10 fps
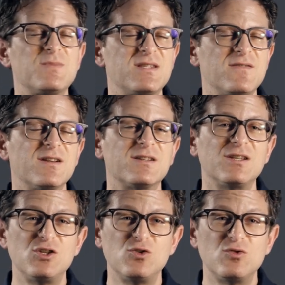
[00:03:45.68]

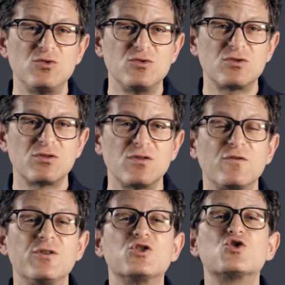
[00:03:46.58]
specifically used
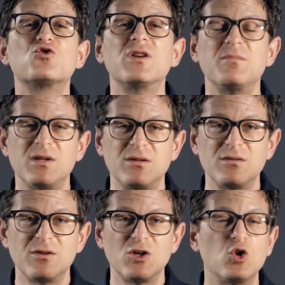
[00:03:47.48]
for the treatment
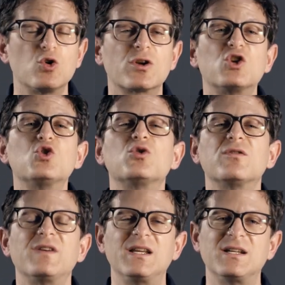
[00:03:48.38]
or cure
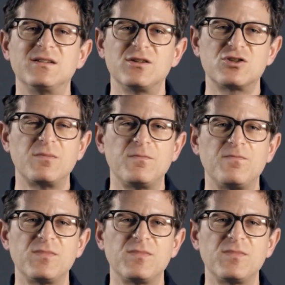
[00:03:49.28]
of any condition.